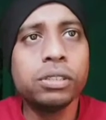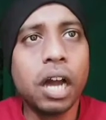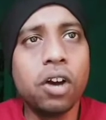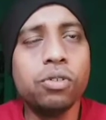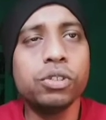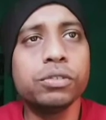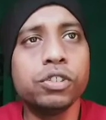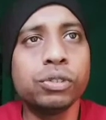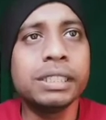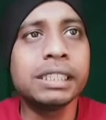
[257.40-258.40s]
So now
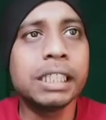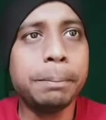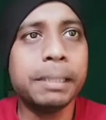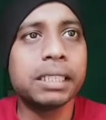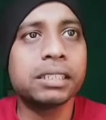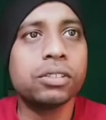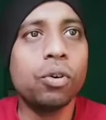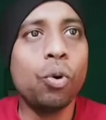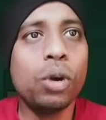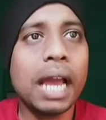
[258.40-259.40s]
using
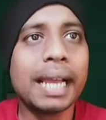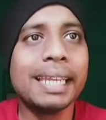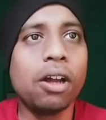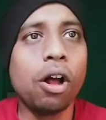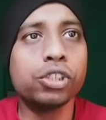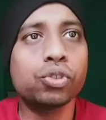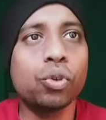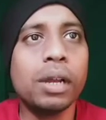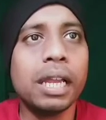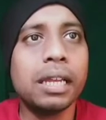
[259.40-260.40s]
GPS, Ola can
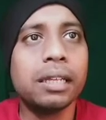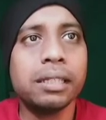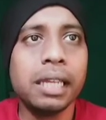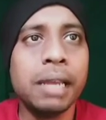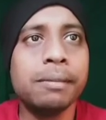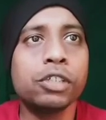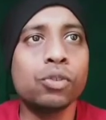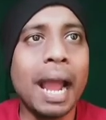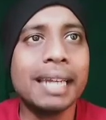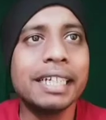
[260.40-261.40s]
also
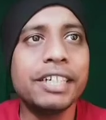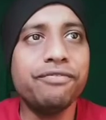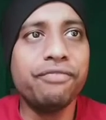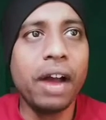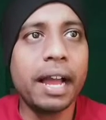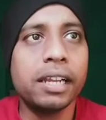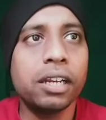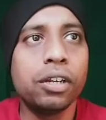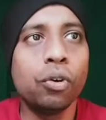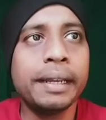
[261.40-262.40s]
able to
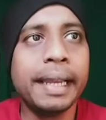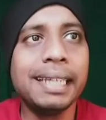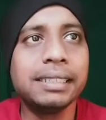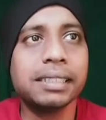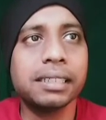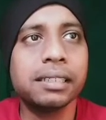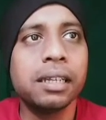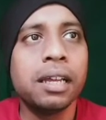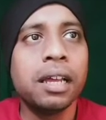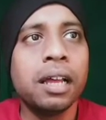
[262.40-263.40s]
identify
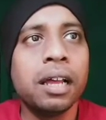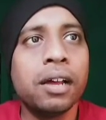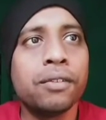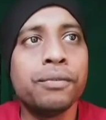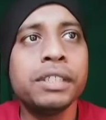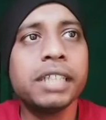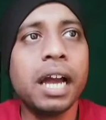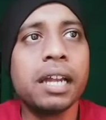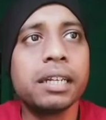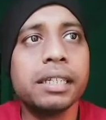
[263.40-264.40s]
location which
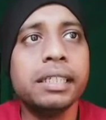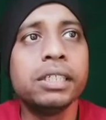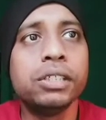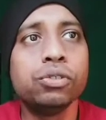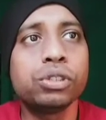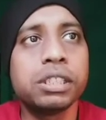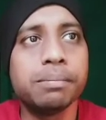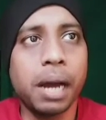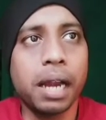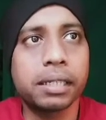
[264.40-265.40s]
are in huge
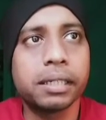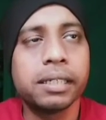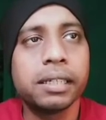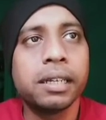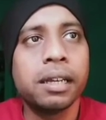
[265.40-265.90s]
demand,